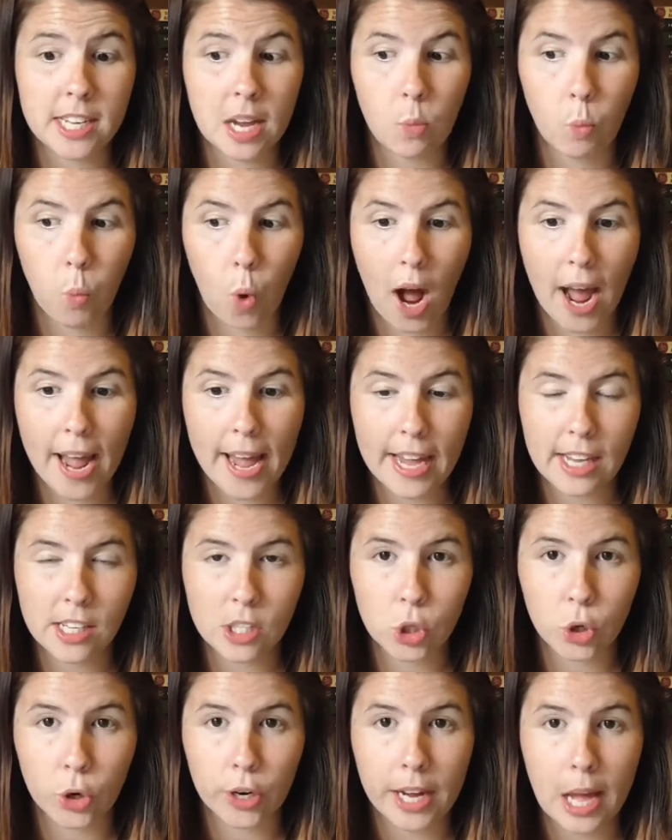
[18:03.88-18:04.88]
It's a YA
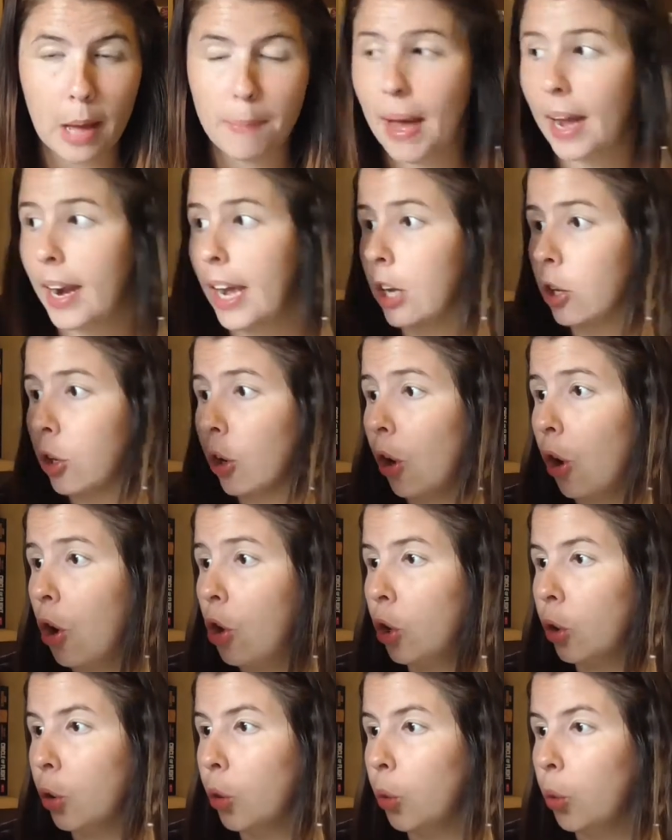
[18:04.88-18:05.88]
story about a
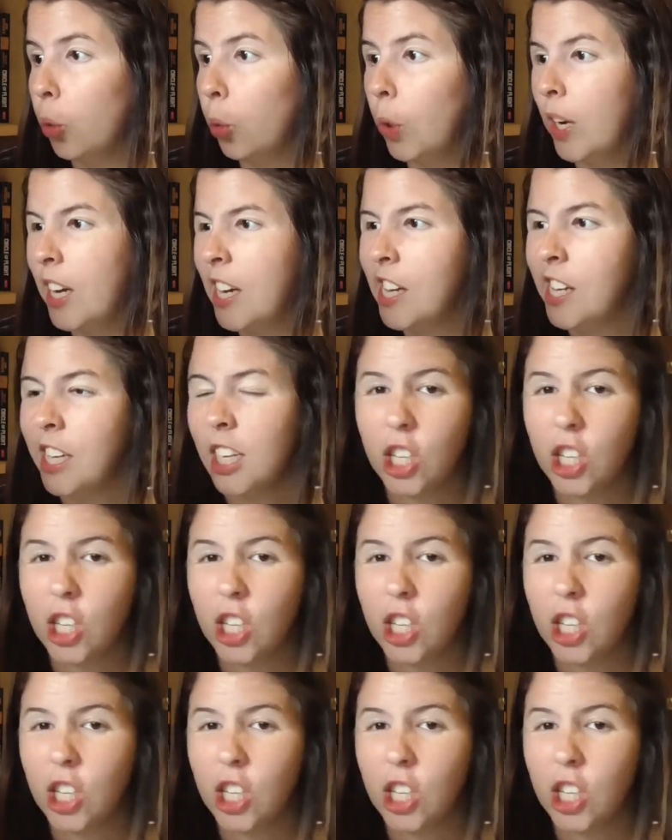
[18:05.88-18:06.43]
girl who